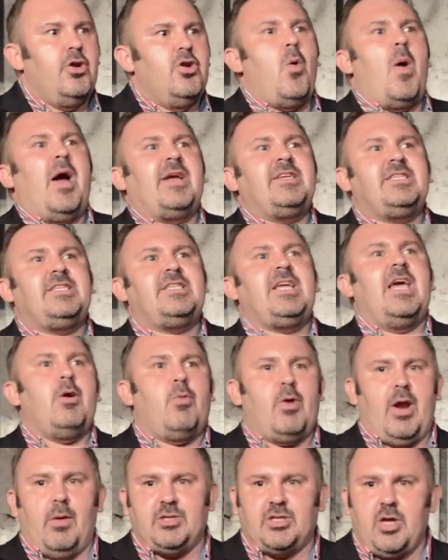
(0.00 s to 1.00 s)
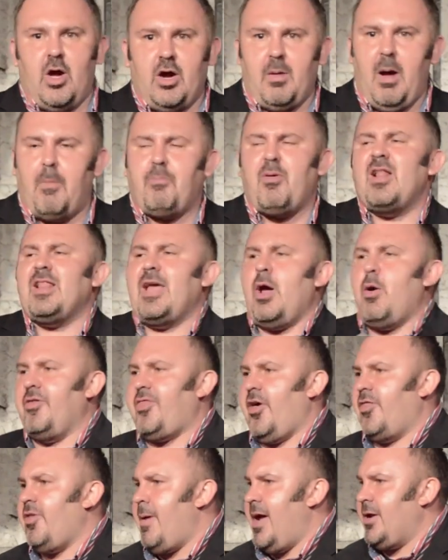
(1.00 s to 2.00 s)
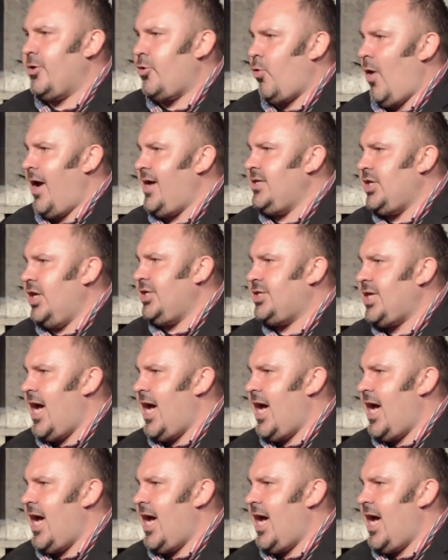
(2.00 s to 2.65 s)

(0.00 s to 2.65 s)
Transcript: No idea what I was talking about. Probably how I thought the band Crazy